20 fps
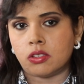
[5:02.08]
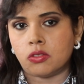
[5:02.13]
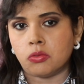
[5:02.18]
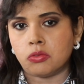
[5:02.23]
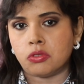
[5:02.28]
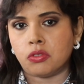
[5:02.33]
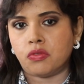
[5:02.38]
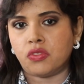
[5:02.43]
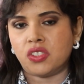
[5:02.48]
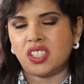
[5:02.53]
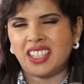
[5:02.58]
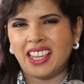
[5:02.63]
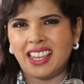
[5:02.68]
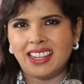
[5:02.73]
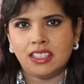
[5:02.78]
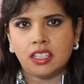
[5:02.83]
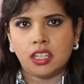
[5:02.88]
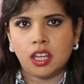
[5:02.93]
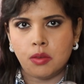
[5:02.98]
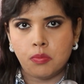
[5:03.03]
sort of
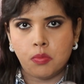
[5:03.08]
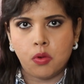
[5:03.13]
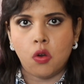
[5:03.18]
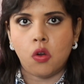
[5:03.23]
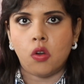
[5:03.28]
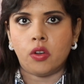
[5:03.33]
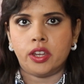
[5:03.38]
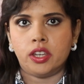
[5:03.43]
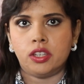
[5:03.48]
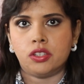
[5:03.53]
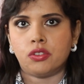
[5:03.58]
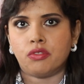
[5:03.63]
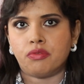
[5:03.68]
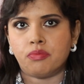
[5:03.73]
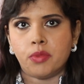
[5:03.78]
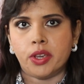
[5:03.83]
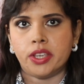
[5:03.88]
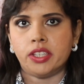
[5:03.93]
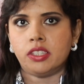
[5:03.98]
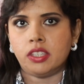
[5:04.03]
center point of
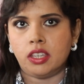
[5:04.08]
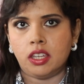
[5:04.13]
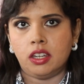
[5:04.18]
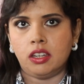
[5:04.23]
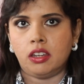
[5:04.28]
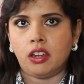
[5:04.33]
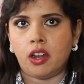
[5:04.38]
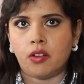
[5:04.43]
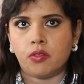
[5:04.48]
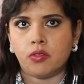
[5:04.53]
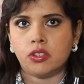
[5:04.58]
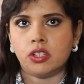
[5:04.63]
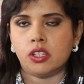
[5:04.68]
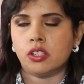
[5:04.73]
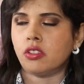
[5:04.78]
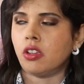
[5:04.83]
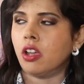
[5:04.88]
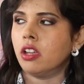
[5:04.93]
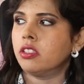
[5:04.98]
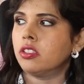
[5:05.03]
my skincare routine.
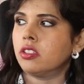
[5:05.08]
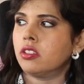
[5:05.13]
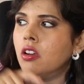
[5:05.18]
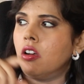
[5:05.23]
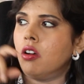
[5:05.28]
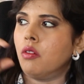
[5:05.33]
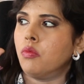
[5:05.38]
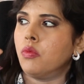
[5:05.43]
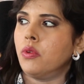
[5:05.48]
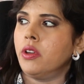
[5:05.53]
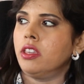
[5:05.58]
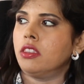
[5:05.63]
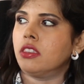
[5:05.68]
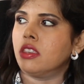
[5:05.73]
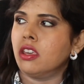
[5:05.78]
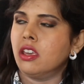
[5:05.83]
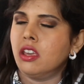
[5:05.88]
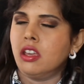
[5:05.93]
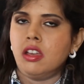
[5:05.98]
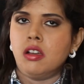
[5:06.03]
So I start with
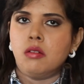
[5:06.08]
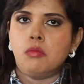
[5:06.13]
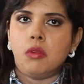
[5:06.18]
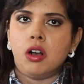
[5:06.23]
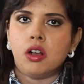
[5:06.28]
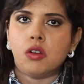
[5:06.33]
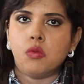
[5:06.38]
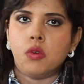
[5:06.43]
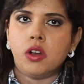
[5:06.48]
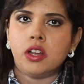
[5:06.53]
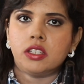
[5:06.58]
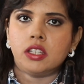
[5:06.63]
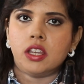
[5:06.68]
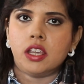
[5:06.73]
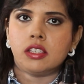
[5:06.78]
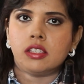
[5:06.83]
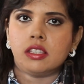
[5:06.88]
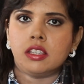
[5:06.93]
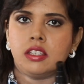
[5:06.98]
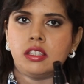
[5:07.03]
Mugwort
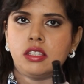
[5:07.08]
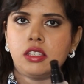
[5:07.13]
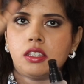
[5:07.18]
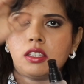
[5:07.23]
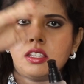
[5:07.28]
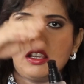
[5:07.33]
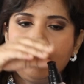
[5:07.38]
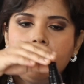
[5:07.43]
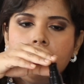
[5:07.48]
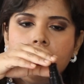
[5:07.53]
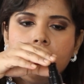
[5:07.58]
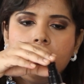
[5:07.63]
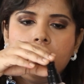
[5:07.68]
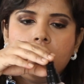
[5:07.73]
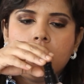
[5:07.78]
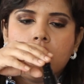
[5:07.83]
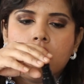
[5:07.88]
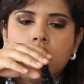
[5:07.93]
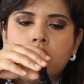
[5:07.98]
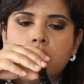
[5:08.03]
Essence,
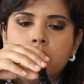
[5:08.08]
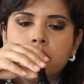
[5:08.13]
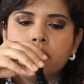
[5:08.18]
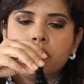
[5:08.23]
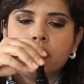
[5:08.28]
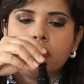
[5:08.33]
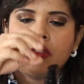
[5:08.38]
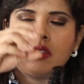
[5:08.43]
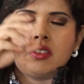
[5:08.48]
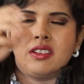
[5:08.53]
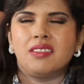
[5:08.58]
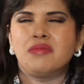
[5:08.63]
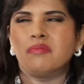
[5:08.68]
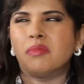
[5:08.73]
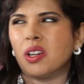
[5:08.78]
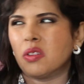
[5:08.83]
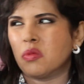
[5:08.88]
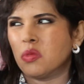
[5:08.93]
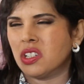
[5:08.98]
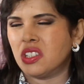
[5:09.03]
um,
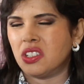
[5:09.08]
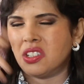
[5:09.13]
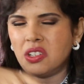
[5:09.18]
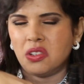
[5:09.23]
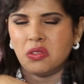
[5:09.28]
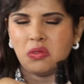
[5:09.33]
Mugwort